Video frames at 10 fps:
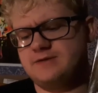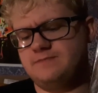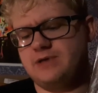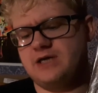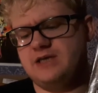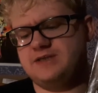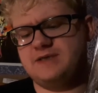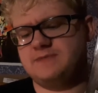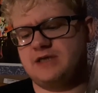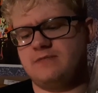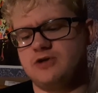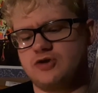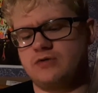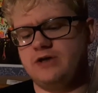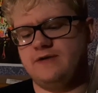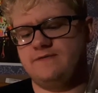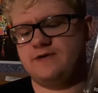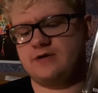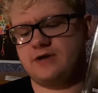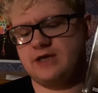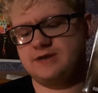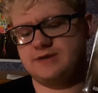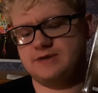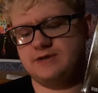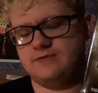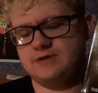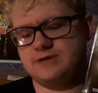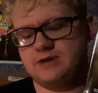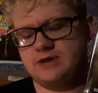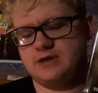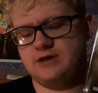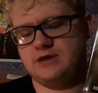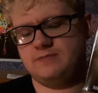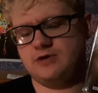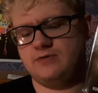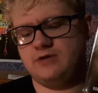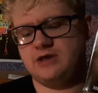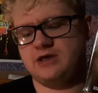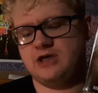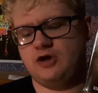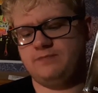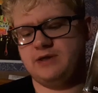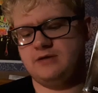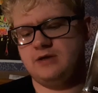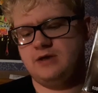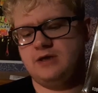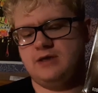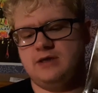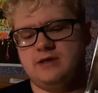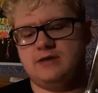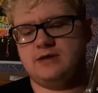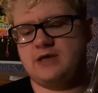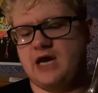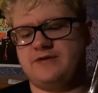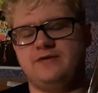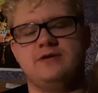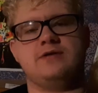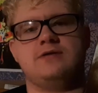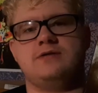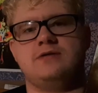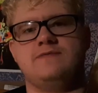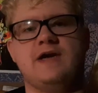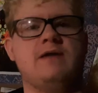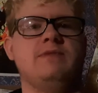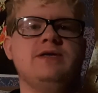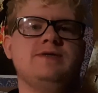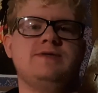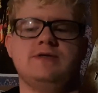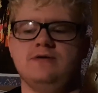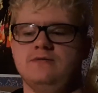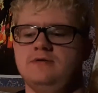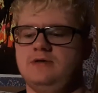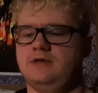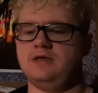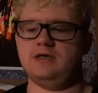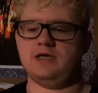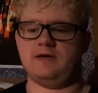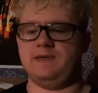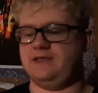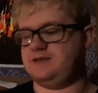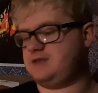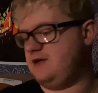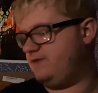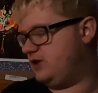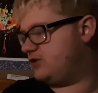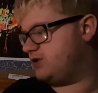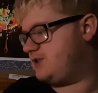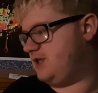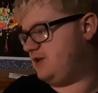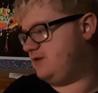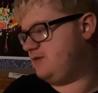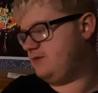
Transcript: but it seems like majority of their cases they always uh, end up going in and helping Catholic families. So, I mean, that's kind of interesting.